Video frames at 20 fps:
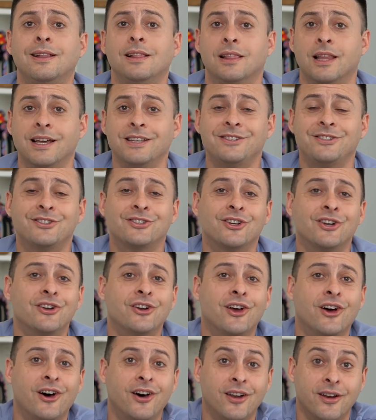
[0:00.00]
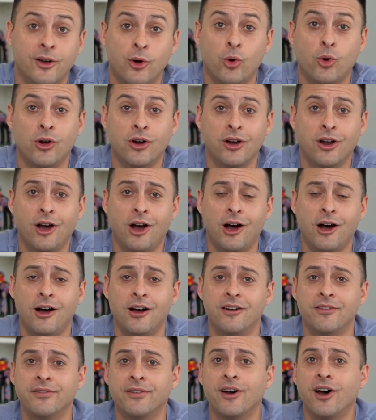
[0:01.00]
let's turn on or
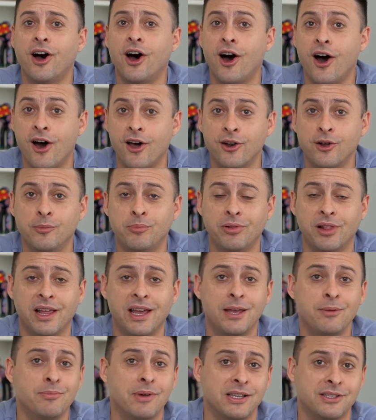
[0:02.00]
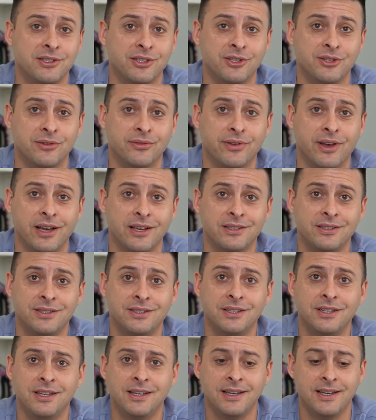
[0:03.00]
off autoplay message
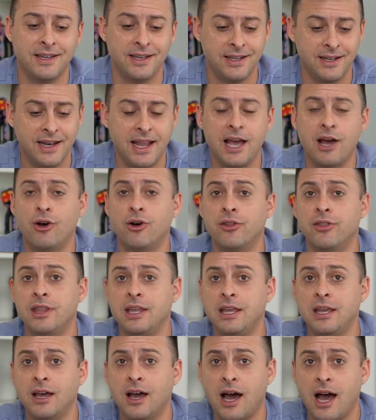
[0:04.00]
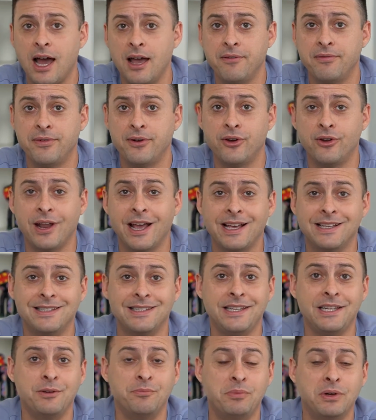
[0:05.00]
effects. Now, the iPhone has
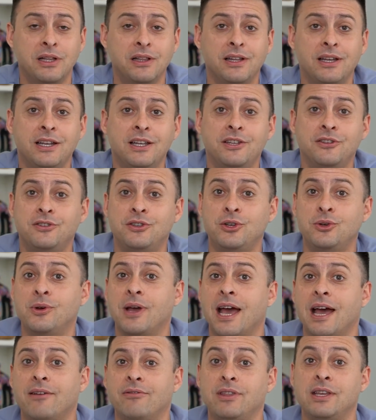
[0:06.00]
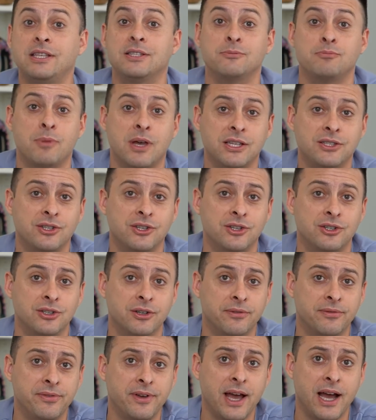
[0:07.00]
the ability to have these message
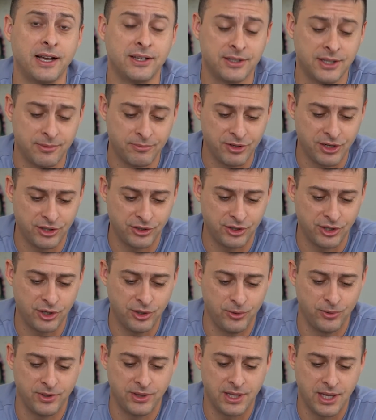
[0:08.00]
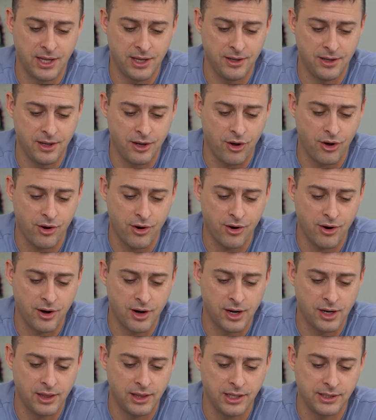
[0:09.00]
effects. I'm gonna show you what they
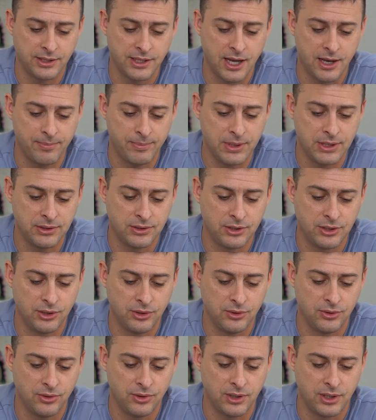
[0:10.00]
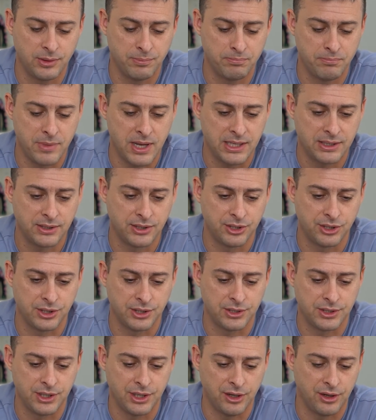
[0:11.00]
are. Let's hop into
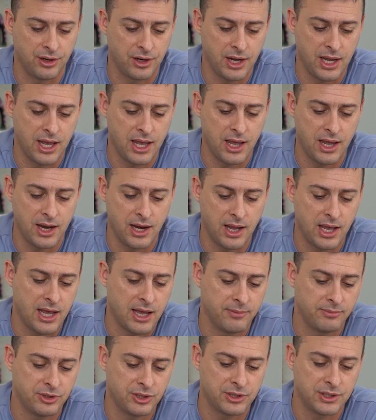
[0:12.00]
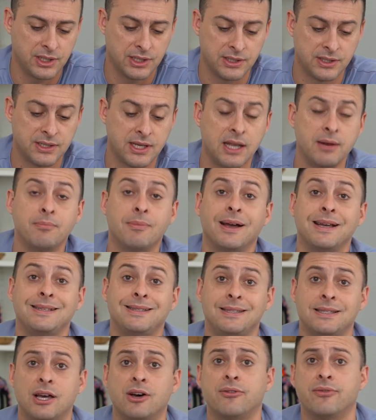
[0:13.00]
messages here, and I'm just gonna send
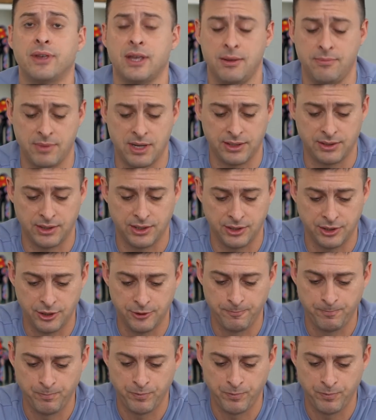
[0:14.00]
myself a message.